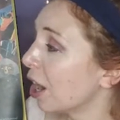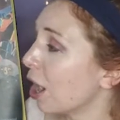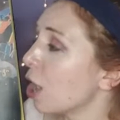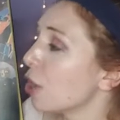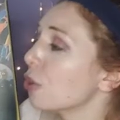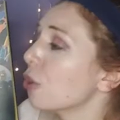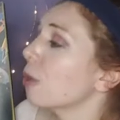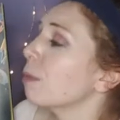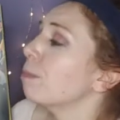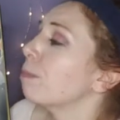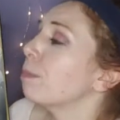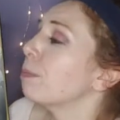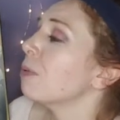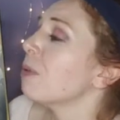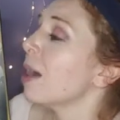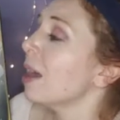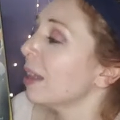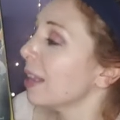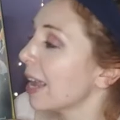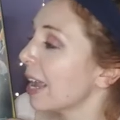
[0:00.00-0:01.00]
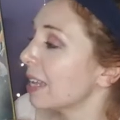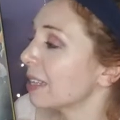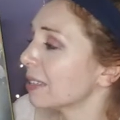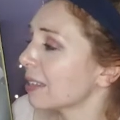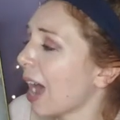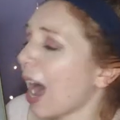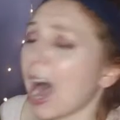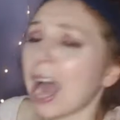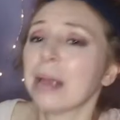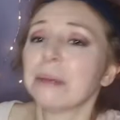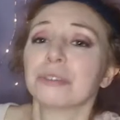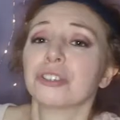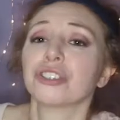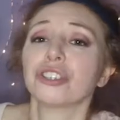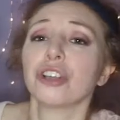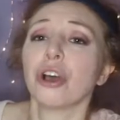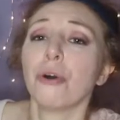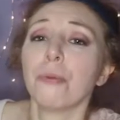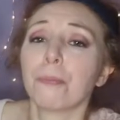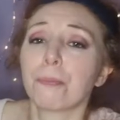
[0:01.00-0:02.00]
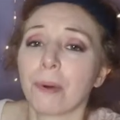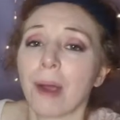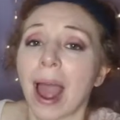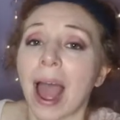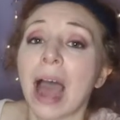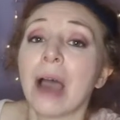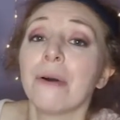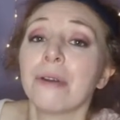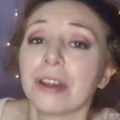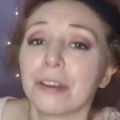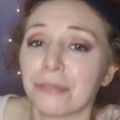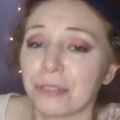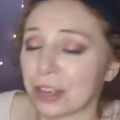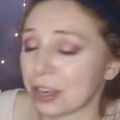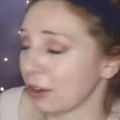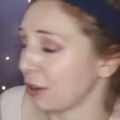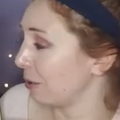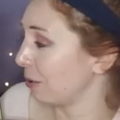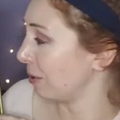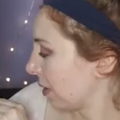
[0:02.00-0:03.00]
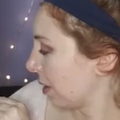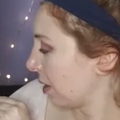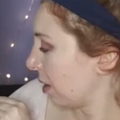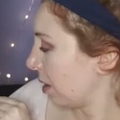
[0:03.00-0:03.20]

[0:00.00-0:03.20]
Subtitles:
You're brilliant! I'm so proud of you!"